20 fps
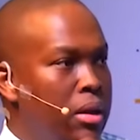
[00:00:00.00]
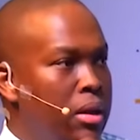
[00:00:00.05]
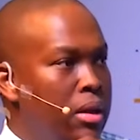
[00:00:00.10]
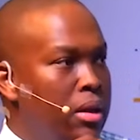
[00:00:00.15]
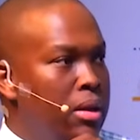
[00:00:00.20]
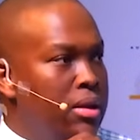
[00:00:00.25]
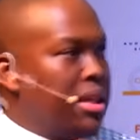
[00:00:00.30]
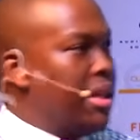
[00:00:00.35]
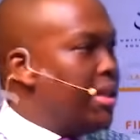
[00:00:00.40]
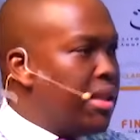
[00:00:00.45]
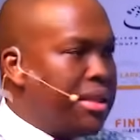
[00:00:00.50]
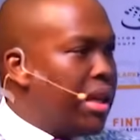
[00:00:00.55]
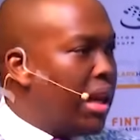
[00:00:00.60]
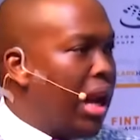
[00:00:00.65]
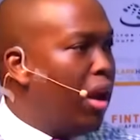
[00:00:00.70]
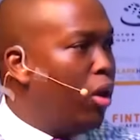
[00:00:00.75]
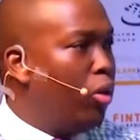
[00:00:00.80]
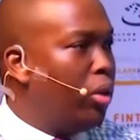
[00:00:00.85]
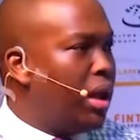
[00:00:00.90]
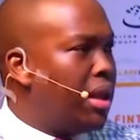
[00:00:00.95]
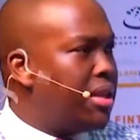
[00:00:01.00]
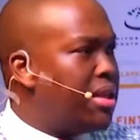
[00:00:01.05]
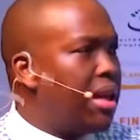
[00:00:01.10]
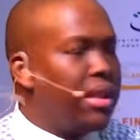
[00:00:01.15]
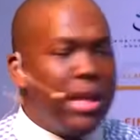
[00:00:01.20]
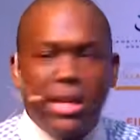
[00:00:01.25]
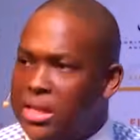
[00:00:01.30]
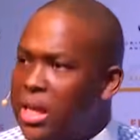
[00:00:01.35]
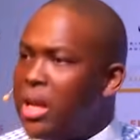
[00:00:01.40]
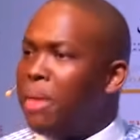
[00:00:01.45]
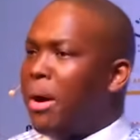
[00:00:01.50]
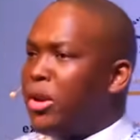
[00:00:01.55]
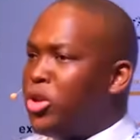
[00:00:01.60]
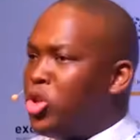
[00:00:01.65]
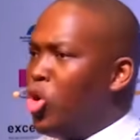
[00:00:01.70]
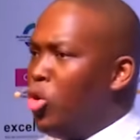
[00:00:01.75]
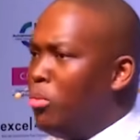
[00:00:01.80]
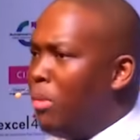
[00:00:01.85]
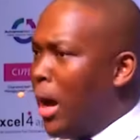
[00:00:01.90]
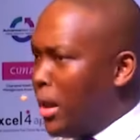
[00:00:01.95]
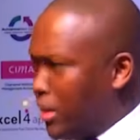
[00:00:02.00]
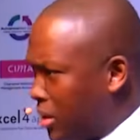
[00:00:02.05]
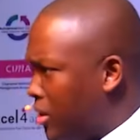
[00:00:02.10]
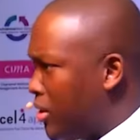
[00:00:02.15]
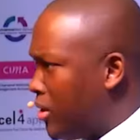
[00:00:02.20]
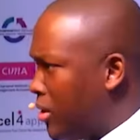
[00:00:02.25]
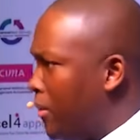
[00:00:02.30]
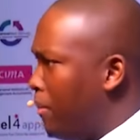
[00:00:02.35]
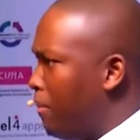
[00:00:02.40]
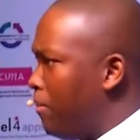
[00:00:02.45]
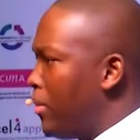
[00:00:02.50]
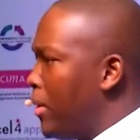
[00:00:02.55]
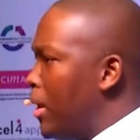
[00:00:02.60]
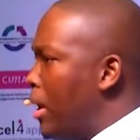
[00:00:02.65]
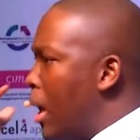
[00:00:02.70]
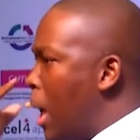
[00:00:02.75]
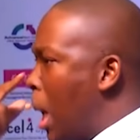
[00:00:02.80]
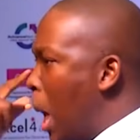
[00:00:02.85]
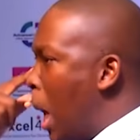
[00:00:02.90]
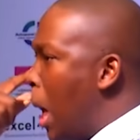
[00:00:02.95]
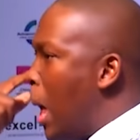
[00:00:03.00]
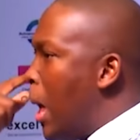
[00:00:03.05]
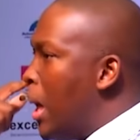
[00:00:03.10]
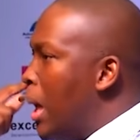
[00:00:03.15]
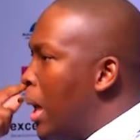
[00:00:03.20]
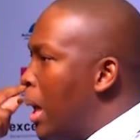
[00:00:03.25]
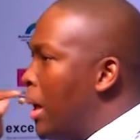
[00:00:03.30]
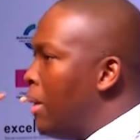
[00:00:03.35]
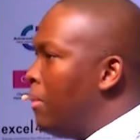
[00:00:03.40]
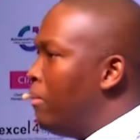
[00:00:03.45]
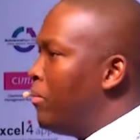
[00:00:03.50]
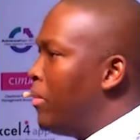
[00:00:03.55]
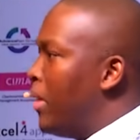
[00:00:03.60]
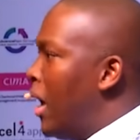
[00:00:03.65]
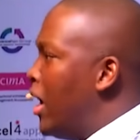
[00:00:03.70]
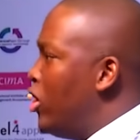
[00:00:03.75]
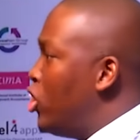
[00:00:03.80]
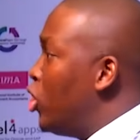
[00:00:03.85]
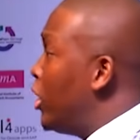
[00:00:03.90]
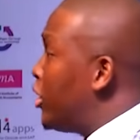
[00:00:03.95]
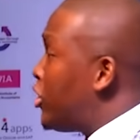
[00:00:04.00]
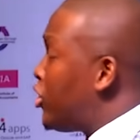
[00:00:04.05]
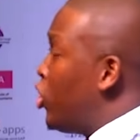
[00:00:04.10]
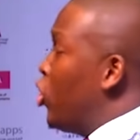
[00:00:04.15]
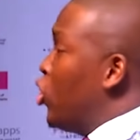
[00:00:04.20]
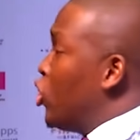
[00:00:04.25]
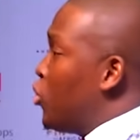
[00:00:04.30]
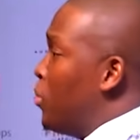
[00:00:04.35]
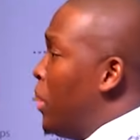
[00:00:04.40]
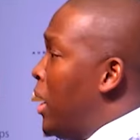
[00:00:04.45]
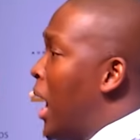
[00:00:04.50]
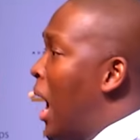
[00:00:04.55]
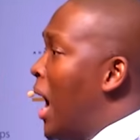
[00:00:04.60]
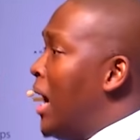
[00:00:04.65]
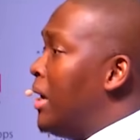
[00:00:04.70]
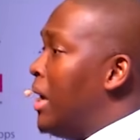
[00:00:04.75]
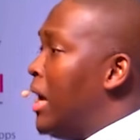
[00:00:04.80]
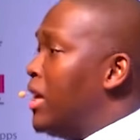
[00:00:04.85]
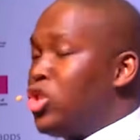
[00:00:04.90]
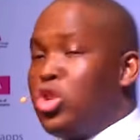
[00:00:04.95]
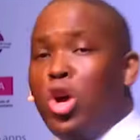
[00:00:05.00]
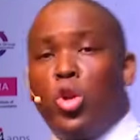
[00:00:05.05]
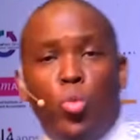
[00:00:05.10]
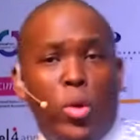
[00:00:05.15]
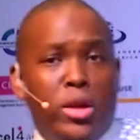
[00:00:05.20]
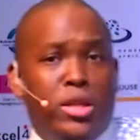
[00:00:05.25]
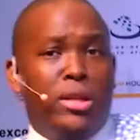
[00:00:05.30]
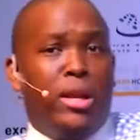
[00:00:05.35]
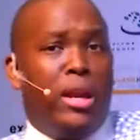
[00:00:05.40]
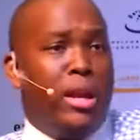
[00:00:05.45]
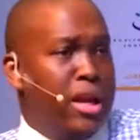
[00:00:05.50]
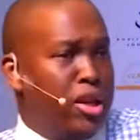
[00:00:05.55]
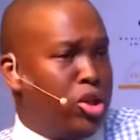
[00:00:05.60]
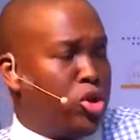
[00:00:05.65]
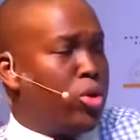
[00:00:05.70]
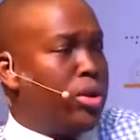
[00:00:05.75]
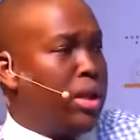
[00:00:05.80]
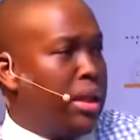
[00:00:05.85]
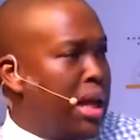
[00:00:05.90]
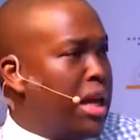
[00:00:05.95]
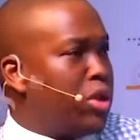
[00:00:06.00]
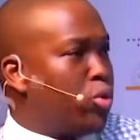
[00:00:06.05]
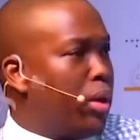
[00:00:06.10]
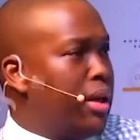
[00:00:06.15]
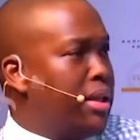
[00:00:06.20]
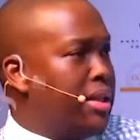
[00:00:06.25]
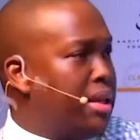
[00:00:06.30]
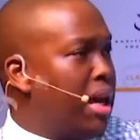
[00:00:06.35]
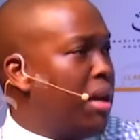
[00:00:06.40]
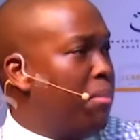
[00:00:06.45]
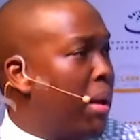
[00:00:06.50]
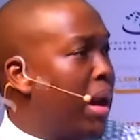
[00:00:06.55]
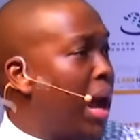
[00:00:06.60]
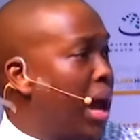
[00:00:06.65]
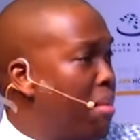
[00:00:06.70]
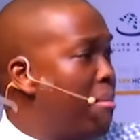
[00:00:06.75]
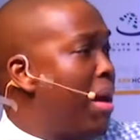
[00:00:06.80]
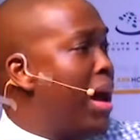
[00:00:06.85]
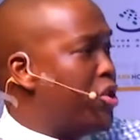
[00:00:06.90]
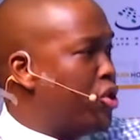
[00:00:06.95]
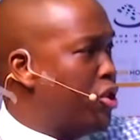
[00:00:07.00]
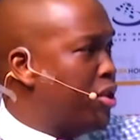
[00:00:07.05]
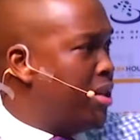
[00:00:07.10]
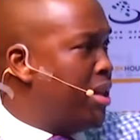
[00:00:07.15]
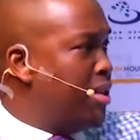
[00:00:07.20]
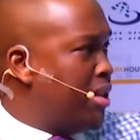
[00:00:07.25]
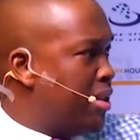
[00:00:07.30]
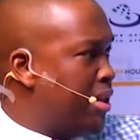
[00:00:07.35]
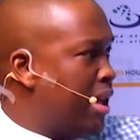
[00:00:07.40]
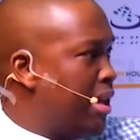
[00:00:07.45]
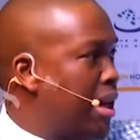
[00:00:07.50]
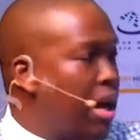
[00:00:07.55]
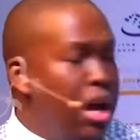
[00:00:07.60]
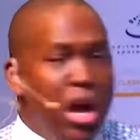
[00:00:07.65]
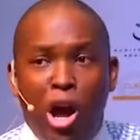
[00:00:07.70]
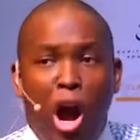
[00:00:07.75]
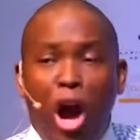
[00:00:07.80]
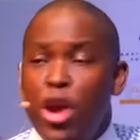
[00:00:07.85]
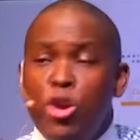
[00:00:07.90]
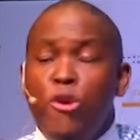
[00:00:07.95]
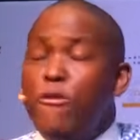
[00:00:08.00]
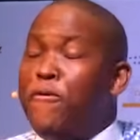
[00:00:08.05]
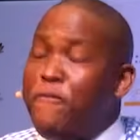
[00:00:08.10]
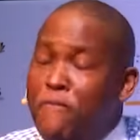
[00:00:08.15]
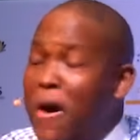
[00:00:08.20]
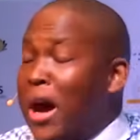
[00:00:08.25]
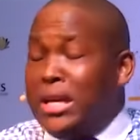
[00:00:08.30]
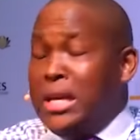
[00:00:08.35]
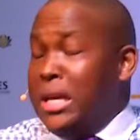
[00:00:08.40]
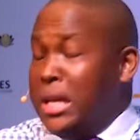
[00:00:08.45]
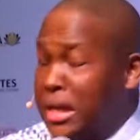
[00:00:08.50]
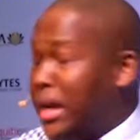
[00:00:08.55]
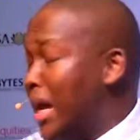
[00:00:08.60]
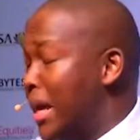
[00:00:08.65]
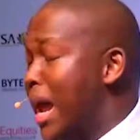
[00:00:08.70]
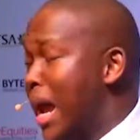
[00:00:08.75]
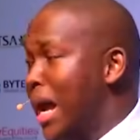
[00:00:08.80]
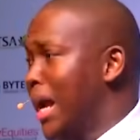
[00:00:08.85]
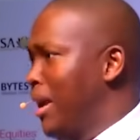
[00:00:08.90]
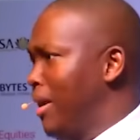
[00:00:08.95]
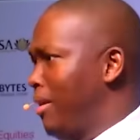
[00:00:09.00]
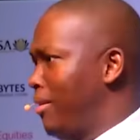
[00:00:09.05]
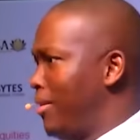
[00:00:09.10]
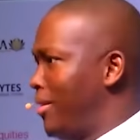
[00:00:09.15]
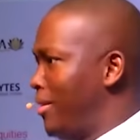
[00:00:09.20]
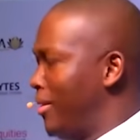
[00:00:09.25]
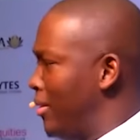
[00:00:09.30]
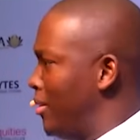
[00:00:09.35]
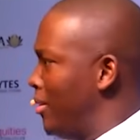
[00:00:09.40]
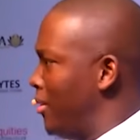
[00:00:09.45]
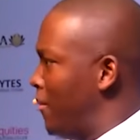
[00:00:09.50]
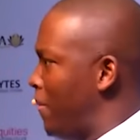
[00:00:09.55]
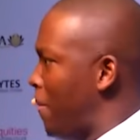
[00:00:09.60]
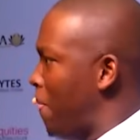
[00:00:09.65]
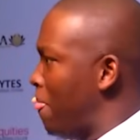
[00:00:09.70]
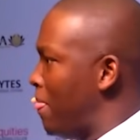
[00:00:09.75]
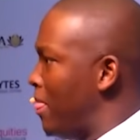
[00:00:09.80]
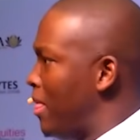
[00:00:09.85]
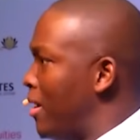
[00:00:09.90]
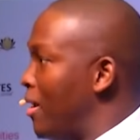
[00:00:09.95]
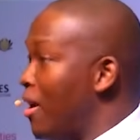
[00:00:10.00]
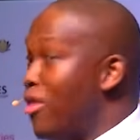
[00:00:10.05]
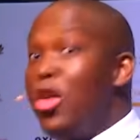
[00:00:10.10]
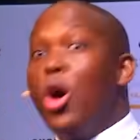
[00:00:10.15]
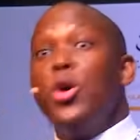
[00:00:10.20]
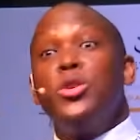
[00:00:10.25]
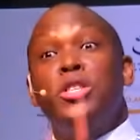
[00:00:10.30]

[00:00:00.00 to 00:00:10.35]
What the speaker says: And Caesar said, "How long will that take?" They said, "About 2 months." And you'll excuse me, it's not written in history that that's what he said, but I imagine Caesar said, "Are you fucking kidding? Those